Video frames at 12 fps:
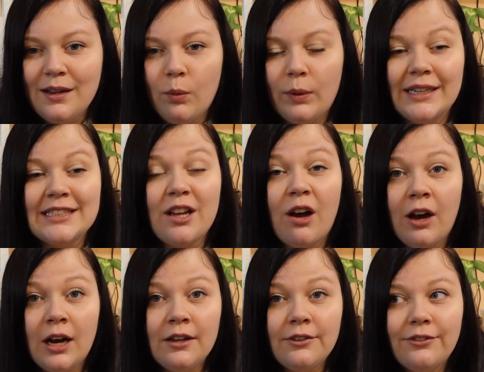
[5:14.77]
when it's
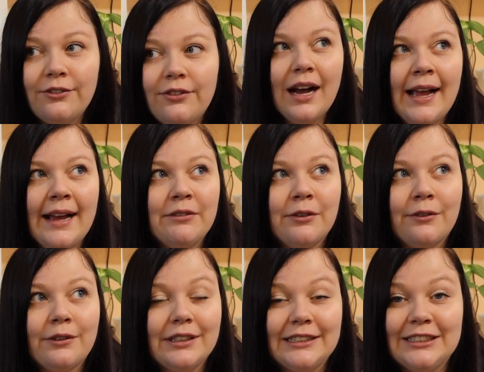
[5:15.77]
off, I have a
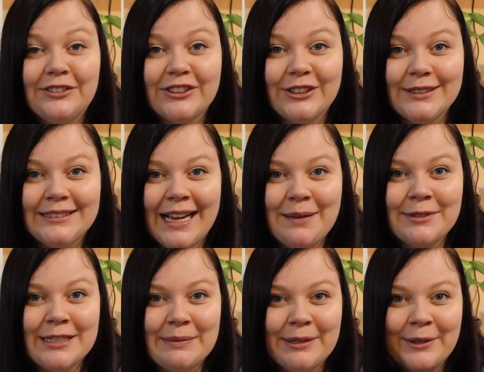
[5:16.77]
really difficult time
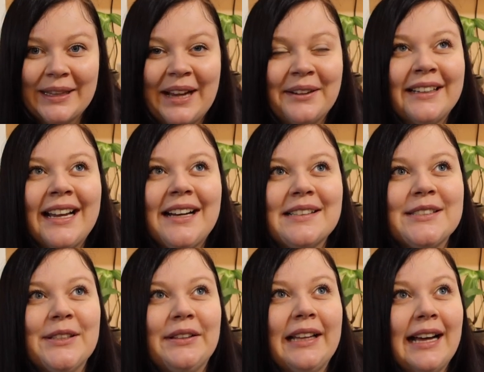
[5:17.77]
sleeping without it now,
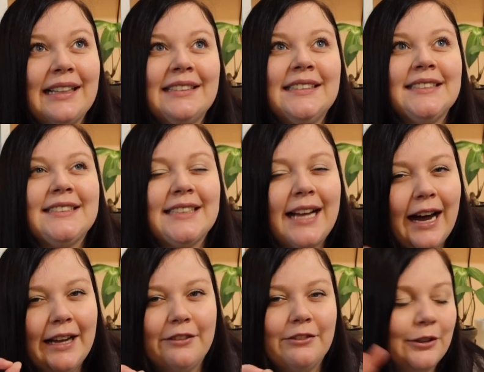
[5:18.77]
so that's
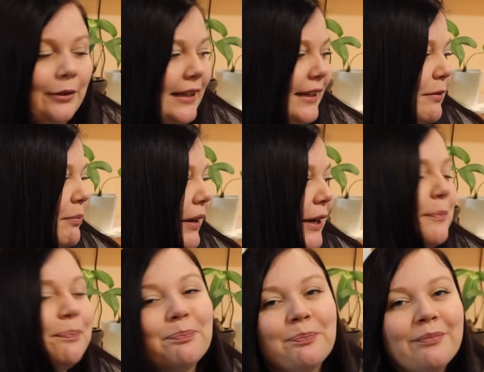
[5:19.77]
kind of annoying, but